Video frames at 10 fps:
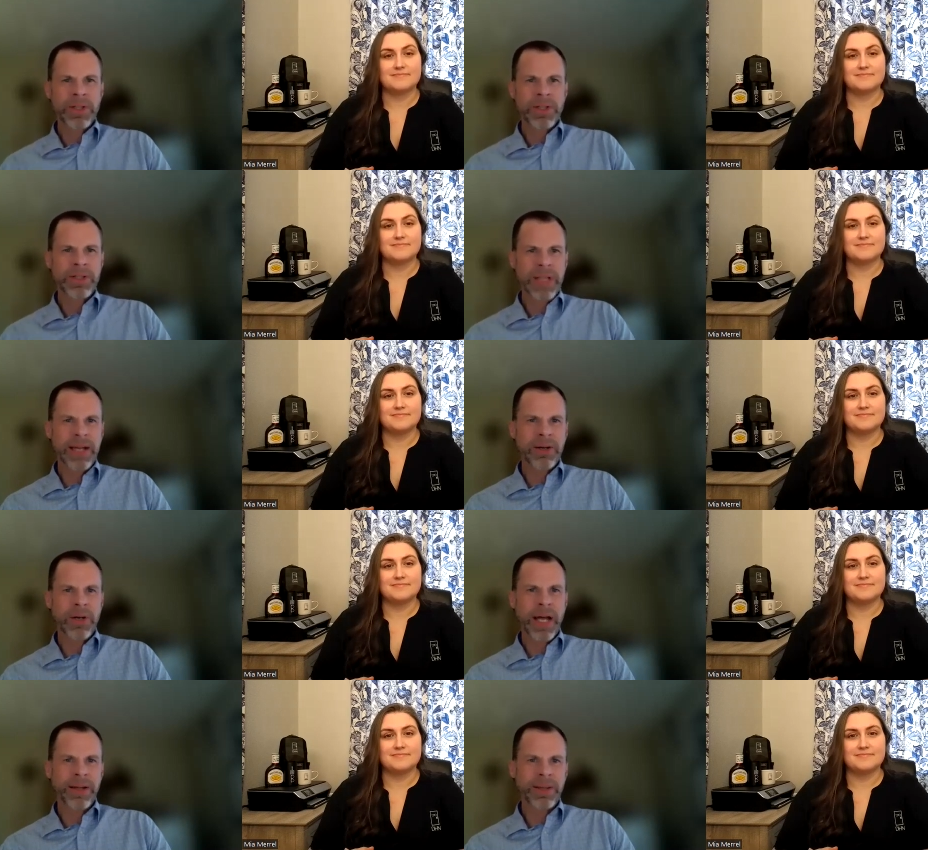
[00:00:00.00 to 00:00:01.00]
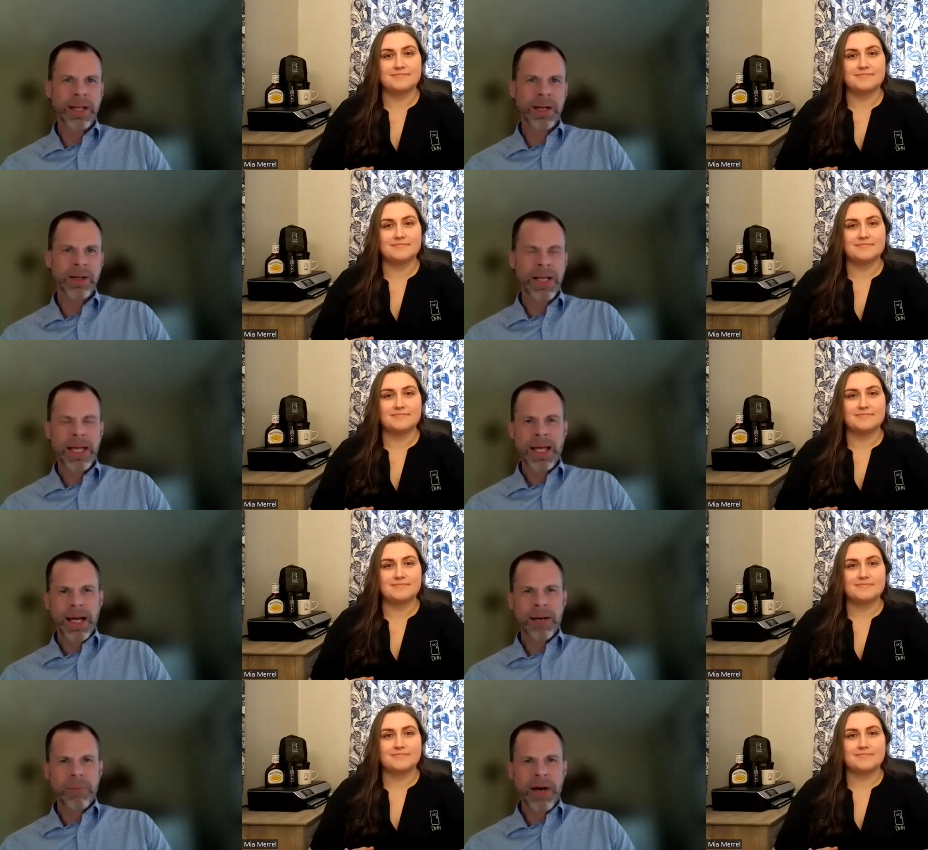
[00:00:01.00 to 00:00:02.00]
Speaker 1: a standard out there
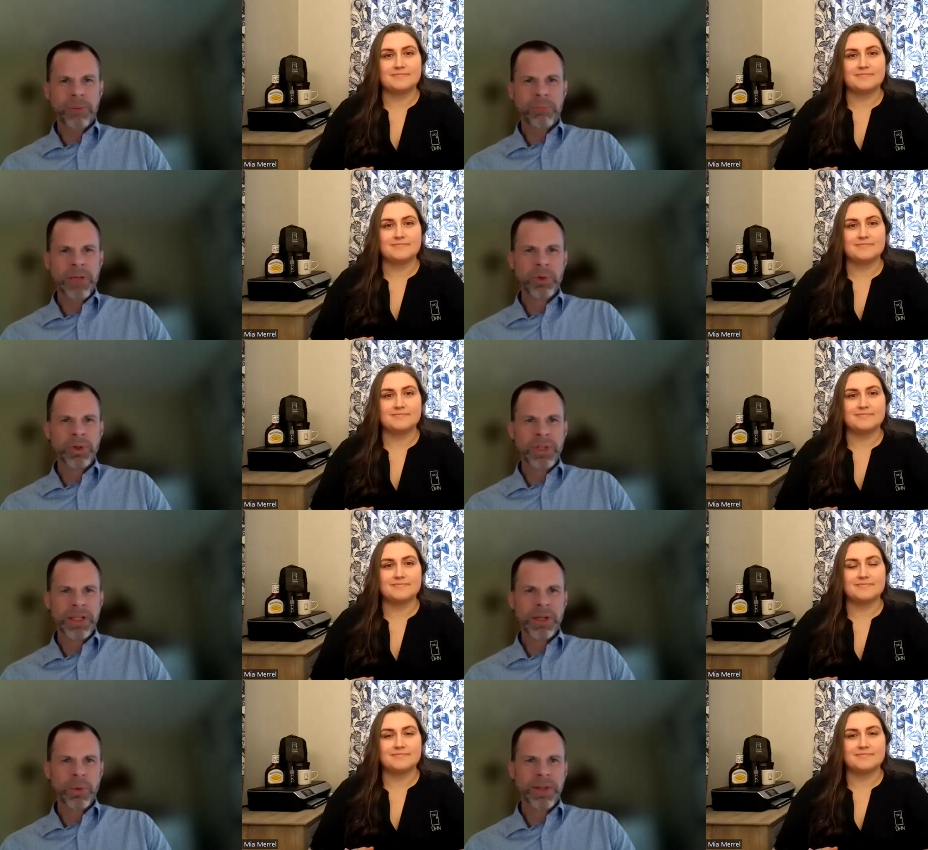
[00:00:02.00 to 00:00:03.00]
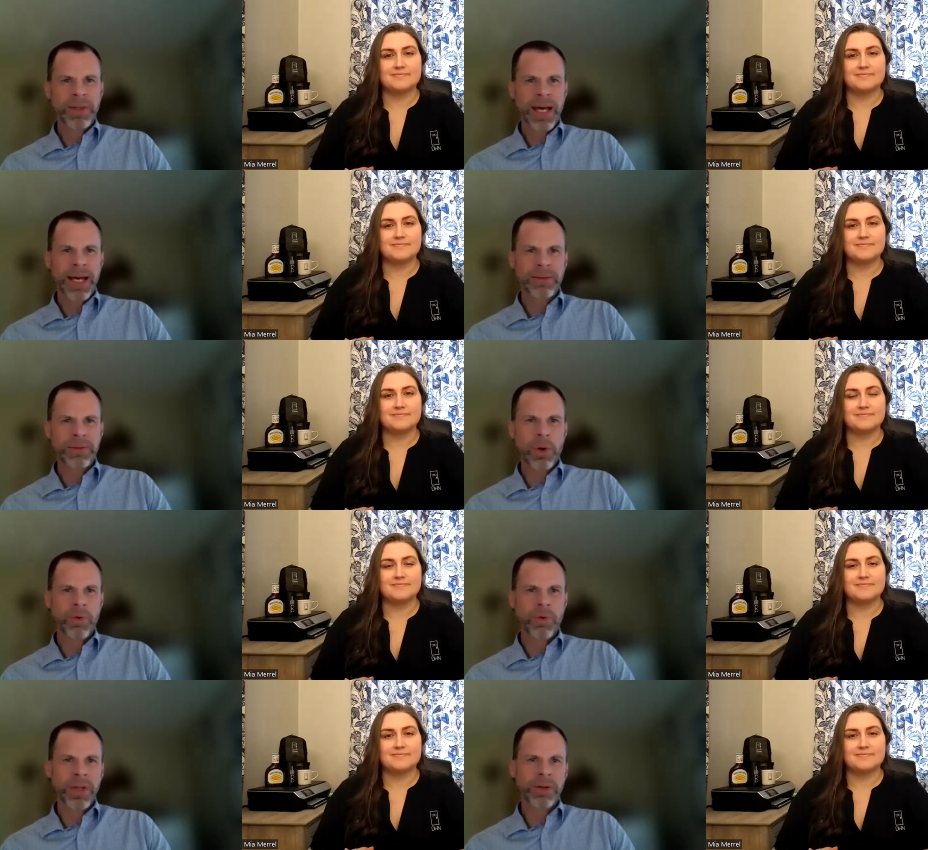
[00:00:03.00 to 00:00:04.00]
about people dealing with that
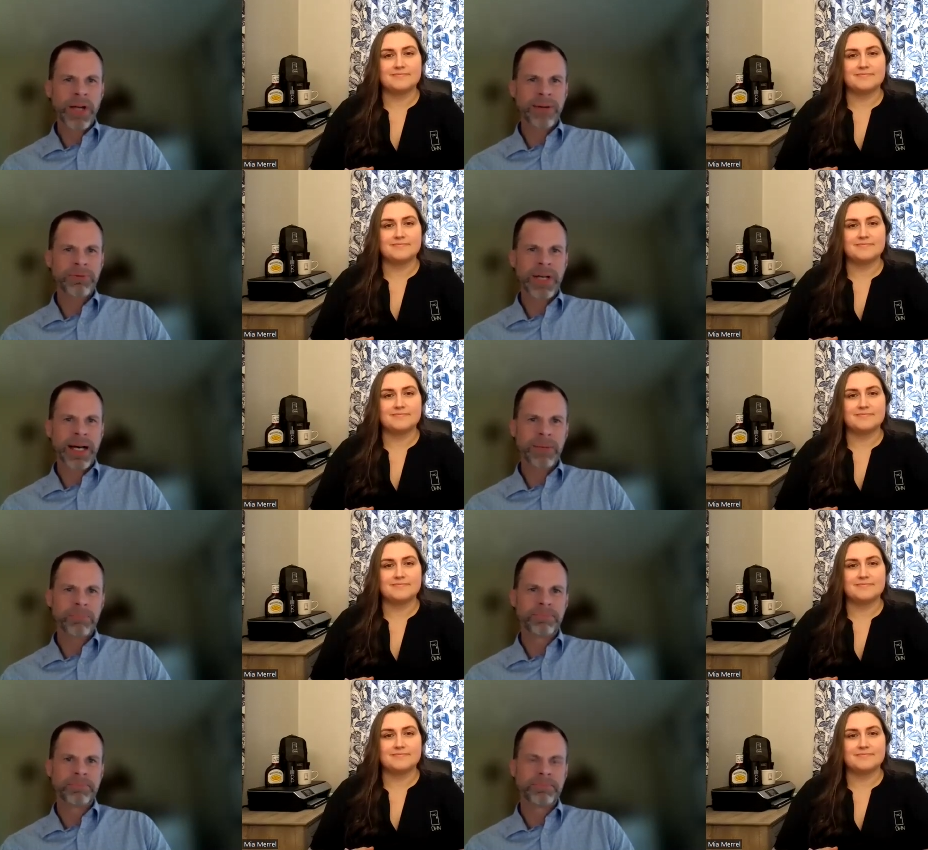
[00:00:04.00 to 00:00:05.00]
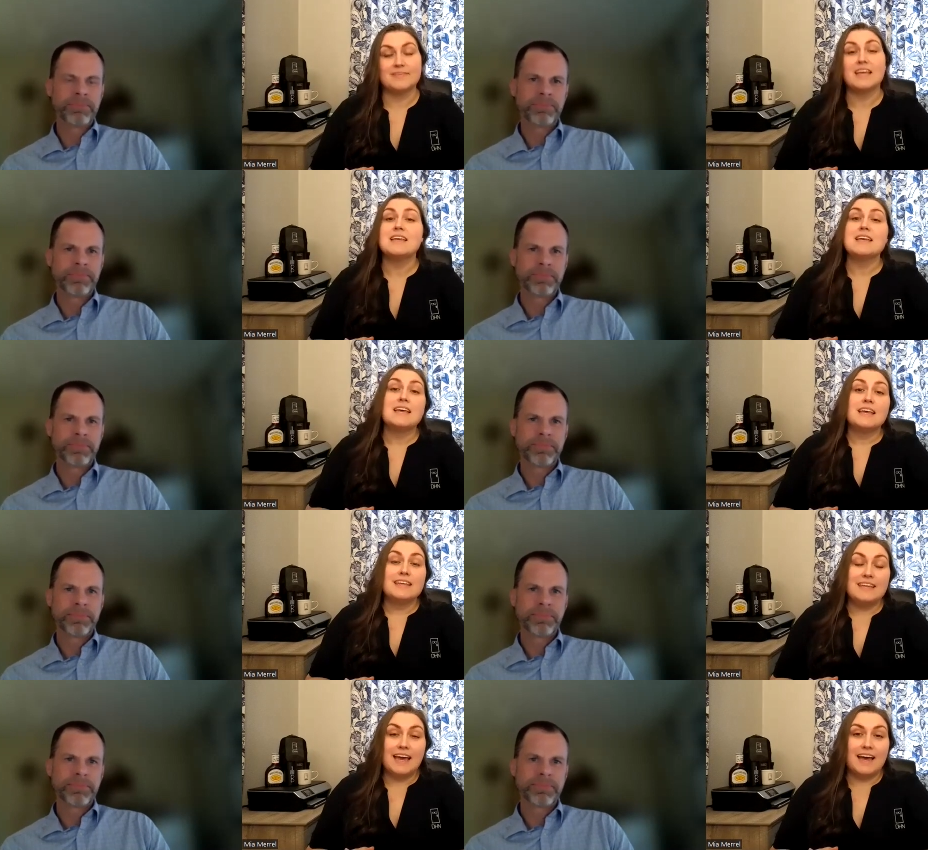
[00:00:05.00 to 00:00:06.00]
over their lifetime.
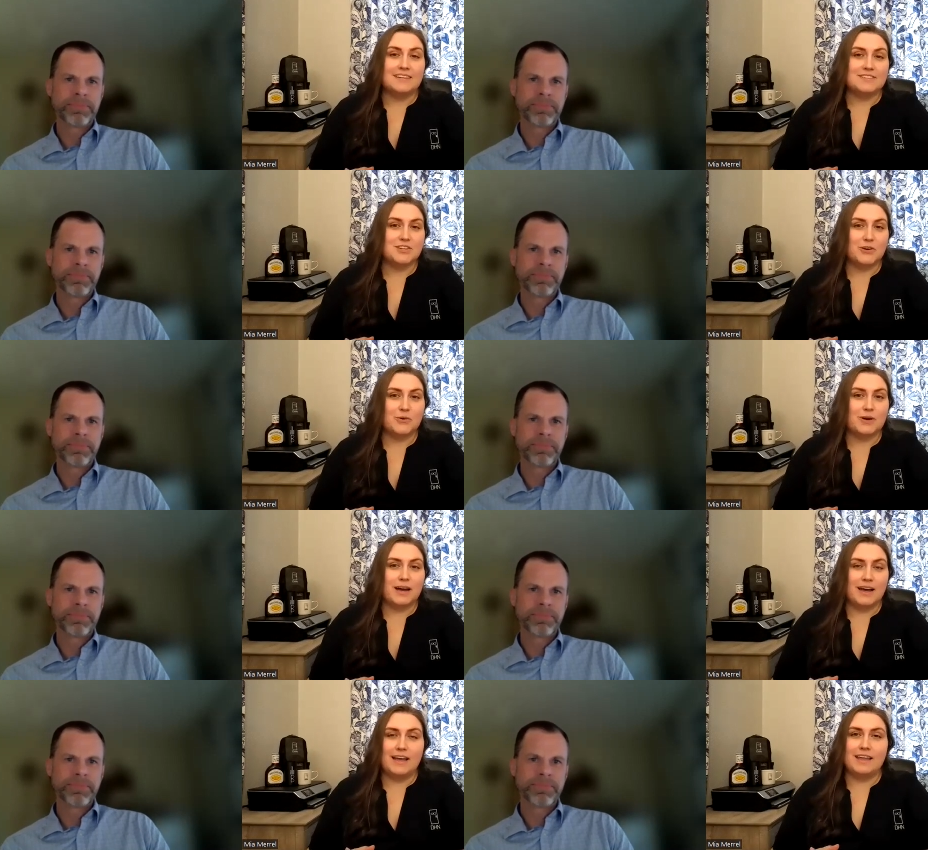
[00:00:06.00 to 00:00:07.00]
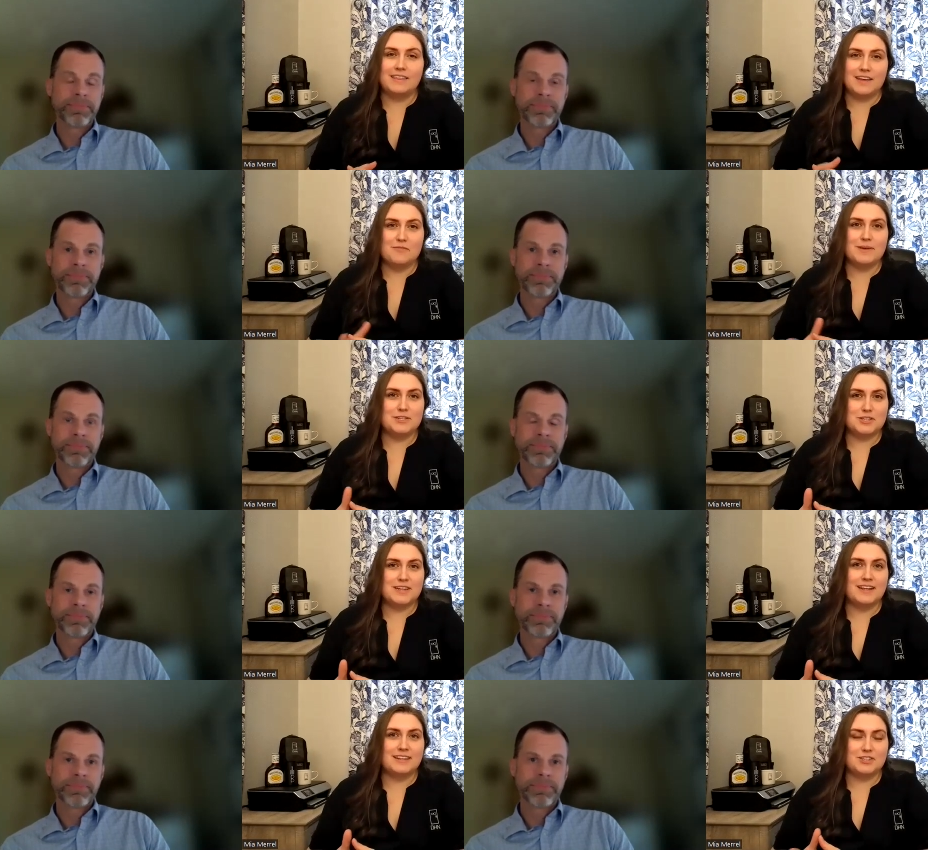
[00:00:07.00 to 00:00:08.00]
Speaker 2: Yeah, so I think I've
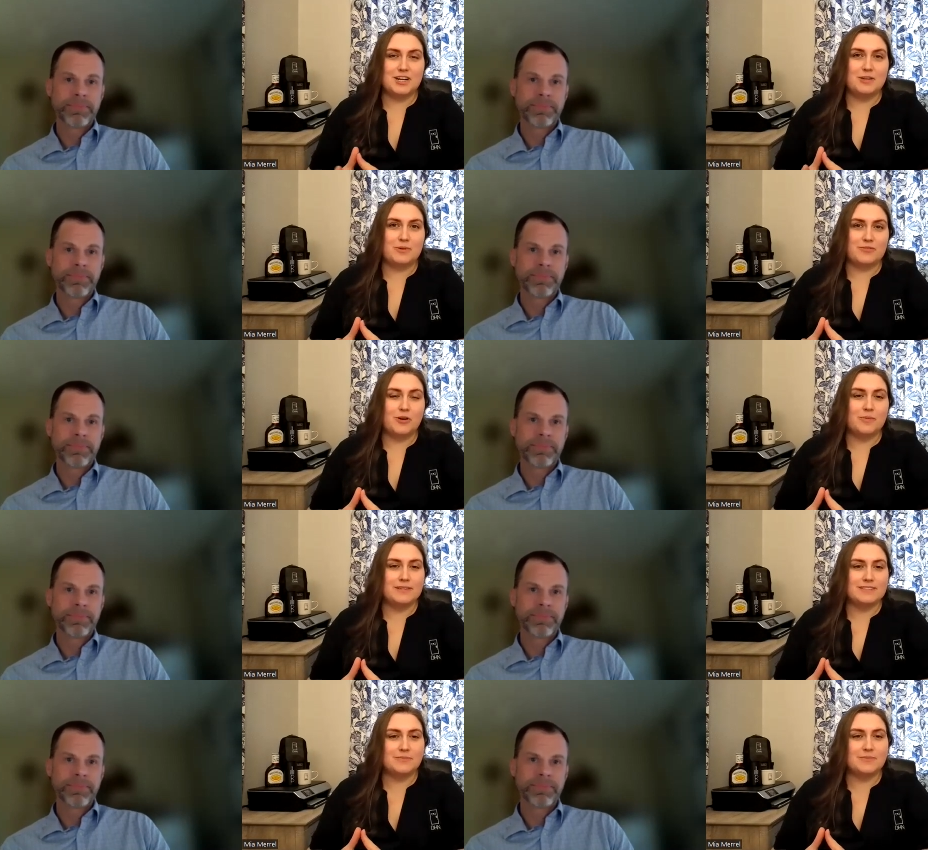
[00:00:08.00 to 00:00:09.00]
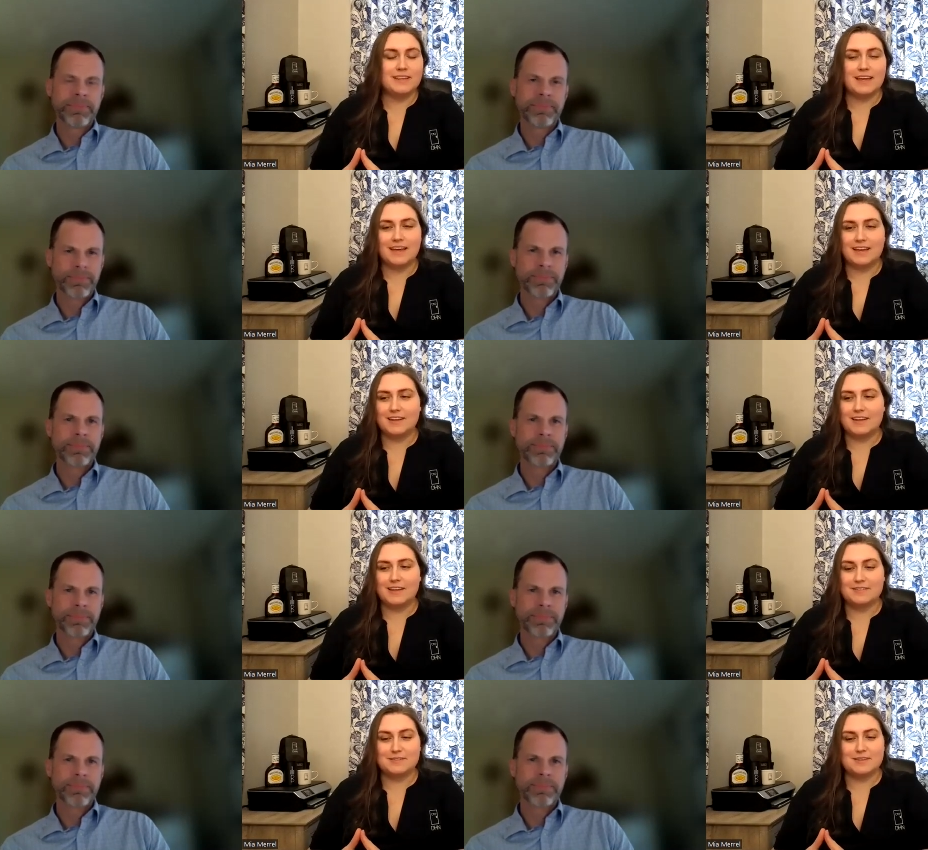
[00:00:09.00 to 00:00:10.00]
mentioned it on the channel before, but something
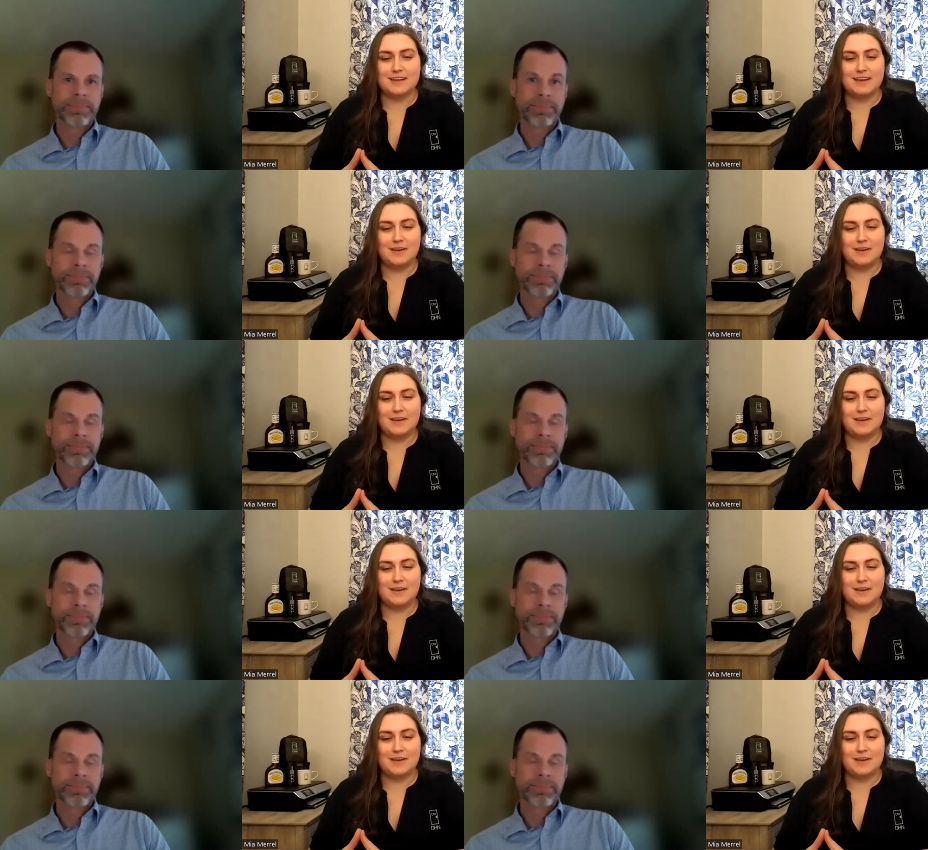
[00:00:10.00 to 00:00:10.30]
that it's